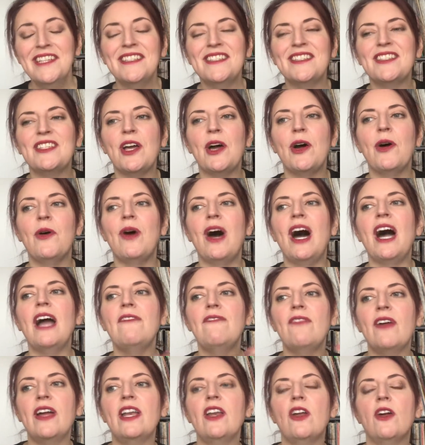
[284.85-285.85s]
So
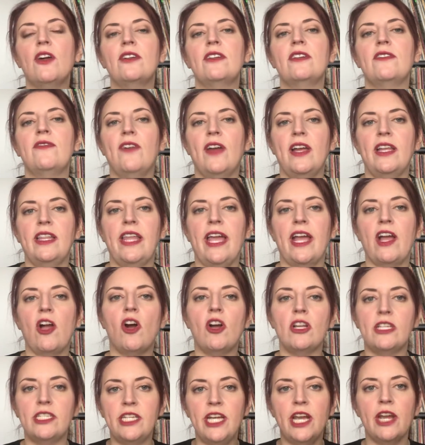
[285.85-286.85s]
I find it hard to find like
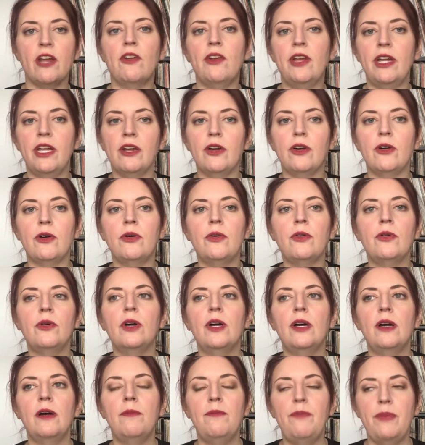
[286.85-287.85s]
Ontario
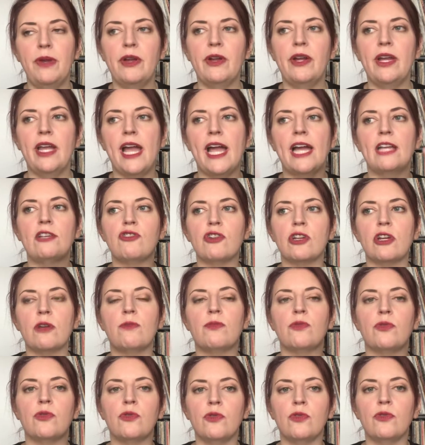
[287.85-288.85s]
bariatric
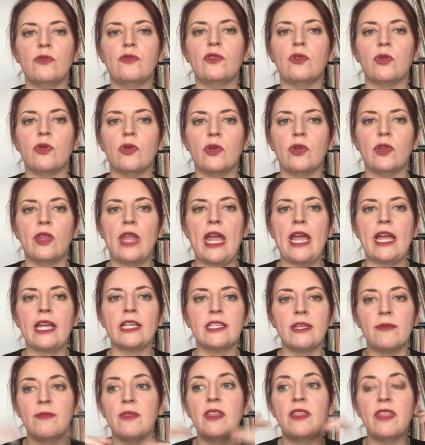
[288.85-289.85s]
approved or like
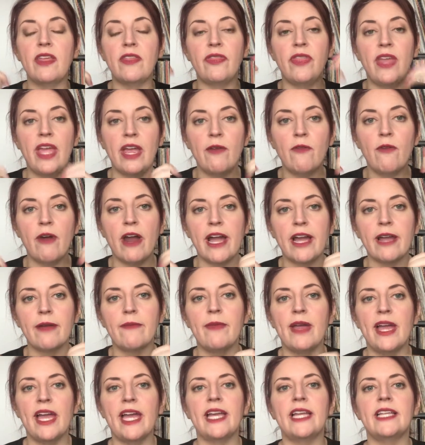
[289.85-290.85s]
something that they
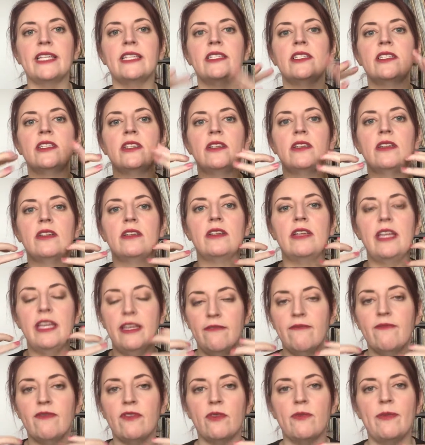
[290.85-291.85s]
recommend
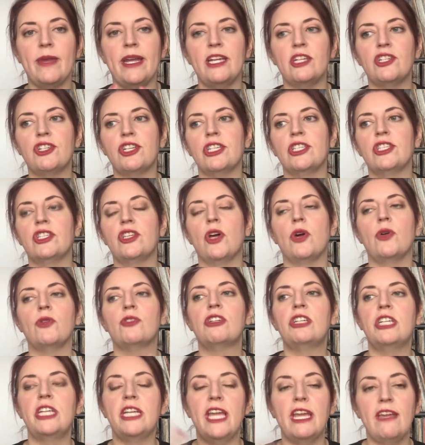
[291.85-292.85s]
information. So
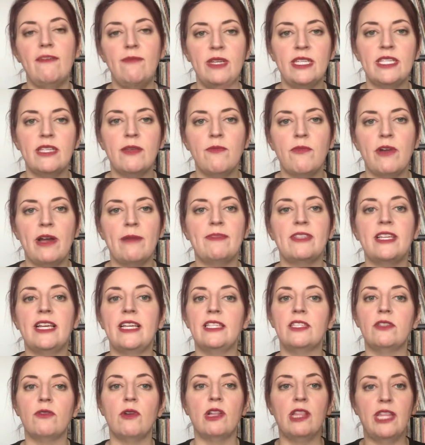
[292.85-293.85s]
she gave me some
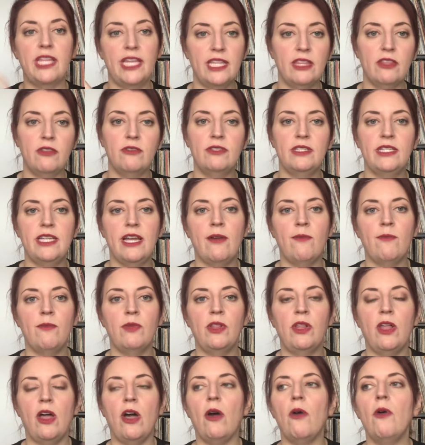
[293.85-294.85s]
websites, so I'll link those down
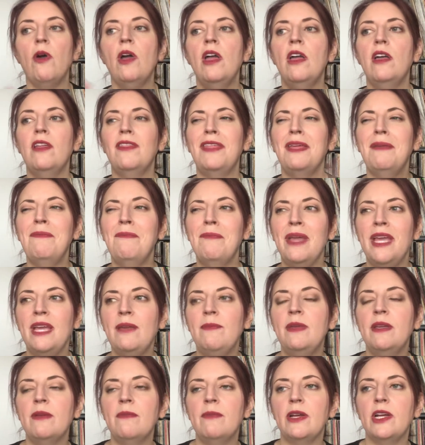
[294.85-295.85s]
below. They may
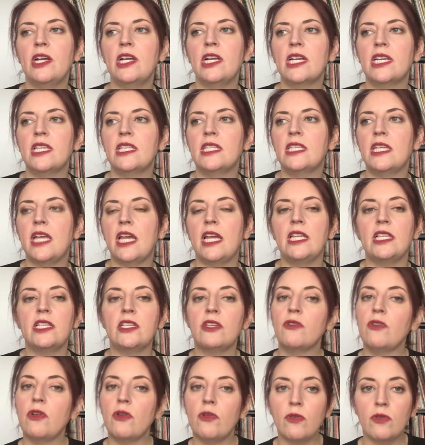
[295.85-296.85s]
be American sites,
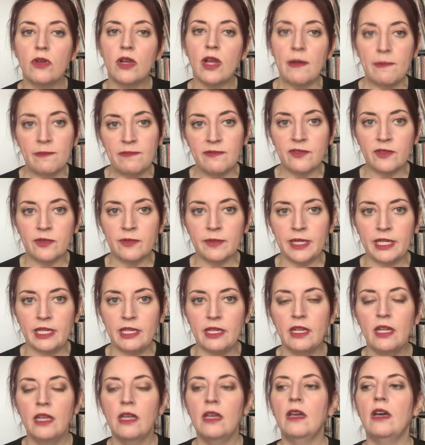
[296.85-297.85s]
so don't come for
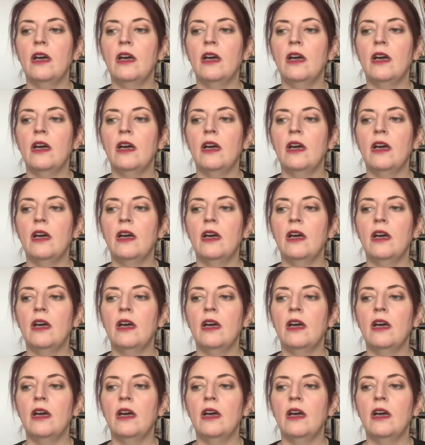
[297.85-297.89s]
me.